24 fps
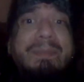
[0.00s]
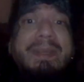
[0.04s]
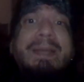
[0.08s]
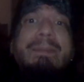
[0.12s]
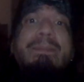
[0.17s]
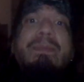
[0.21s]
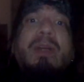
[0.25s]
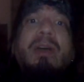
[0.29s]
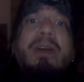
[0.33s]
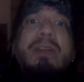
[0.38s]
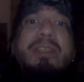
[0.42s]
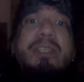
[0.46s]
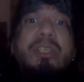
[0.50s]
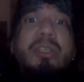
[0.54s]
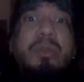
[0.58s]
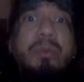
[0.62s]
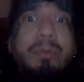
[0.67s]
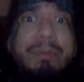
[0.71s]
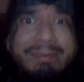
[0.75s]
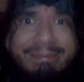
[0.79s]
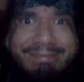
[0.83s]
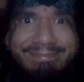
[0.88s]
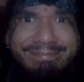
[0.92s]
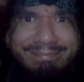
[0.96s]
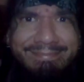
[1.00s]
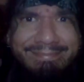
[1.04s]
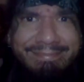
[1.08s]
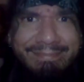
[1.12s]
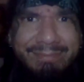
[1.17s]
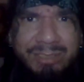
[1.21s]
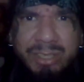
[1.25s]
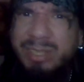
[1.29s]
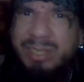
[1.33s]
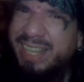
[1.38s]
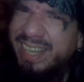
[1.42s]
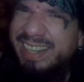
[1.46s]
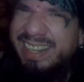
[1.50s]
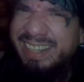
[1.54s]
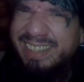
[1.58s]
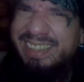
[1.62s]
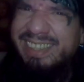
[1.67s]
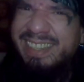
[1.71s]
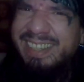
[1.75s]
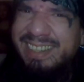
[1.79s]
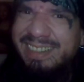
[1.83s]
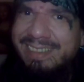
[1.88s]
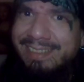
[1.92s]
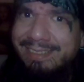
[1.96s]
I applaud you. You get it
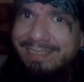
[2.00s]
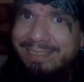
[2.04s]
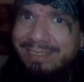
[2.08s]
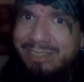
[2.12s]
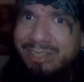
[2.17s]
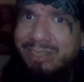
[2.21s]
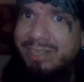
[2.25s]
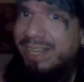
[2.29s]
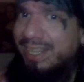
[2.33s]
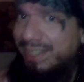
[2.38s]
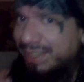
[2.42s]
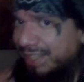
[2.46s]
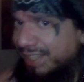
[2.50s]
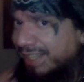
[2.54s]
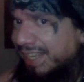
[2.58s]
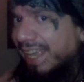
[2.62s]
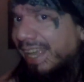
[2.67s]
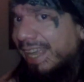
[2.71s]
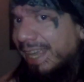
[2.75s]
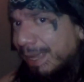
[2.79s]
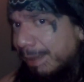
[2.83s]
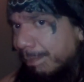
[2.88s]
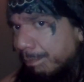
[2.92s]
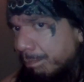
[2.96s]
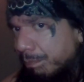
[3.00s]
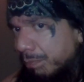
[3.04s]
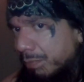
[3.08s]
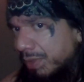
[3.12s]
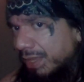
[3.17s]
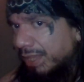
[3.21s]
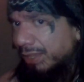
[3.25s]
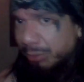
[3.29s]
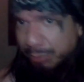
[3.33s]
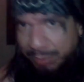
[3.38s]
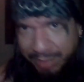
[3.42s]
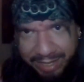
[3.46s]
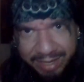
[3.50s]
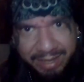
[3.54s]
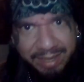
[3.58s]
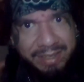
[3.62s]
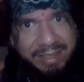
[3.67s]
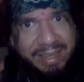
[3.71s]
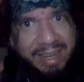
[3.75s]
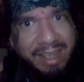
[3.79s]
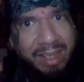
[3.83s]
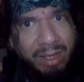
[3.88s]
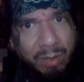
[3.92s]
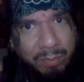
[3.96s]
then. You get the game that they're laying
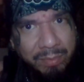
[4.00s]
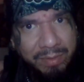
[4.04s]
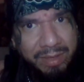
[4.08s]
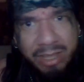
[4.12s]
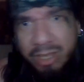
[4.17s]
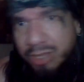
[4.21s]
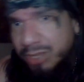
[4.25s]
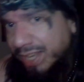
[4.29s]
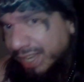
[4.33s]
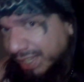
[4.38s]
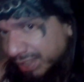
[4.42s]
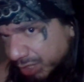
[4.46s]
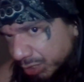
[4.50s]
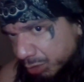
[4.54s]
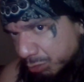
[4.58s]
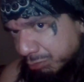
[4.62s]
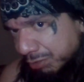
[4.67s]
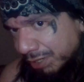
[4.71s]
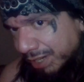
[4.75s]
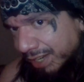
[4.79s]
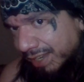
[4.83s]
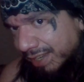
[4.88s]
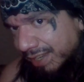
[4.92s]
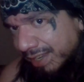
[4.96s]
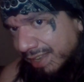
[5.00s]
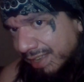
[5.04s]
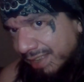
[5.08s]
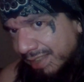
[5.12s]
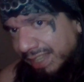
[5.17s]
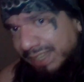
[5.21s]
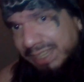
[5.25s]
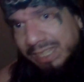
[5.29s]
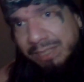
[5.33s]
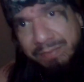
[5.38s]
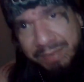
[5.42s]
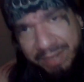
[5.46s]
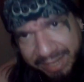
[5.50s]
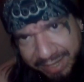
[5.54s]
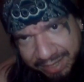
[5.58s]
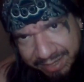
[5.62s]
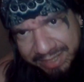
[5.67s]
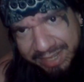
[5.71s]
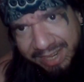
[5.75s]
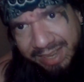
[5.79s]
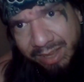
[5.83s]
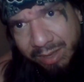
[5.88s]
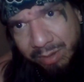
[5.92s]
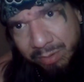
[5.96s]
down. You get the trick that they've laid
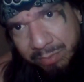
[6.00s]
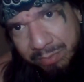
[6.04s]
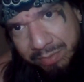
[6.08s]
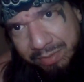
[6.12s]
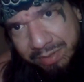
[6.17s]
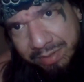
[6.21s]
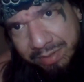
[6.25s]
down.